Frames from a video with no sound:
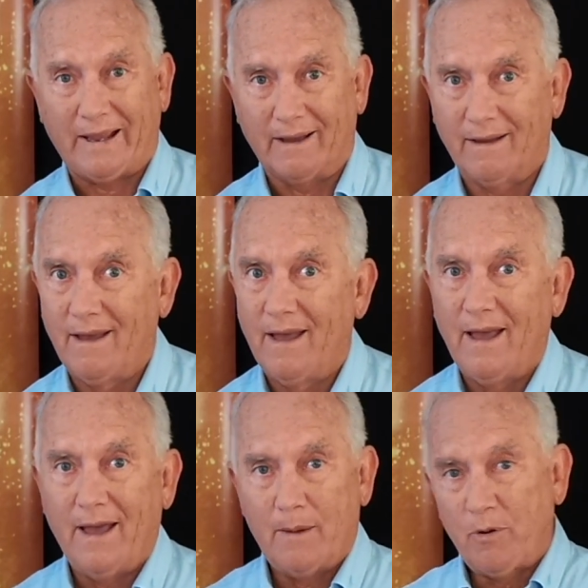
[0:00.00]

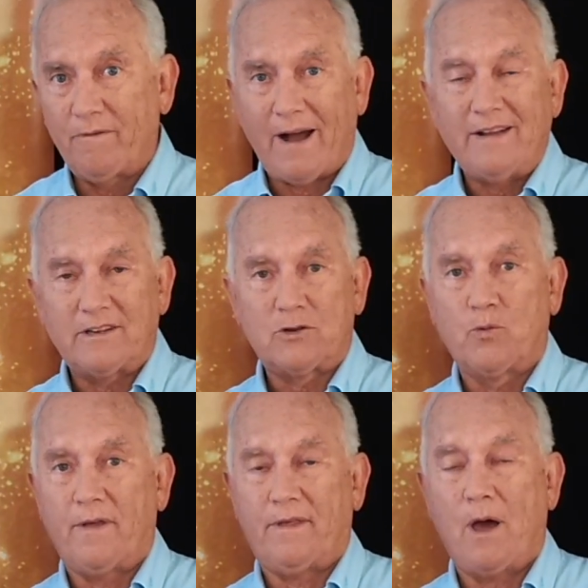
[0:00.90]
It provides us
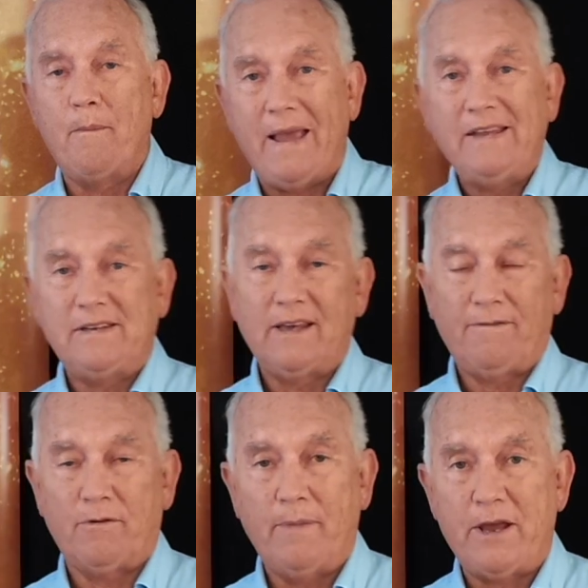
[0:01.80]
with amazing
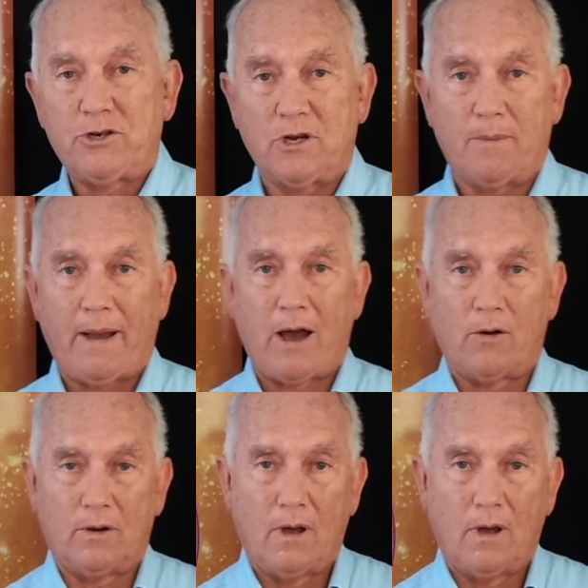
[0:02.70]
information about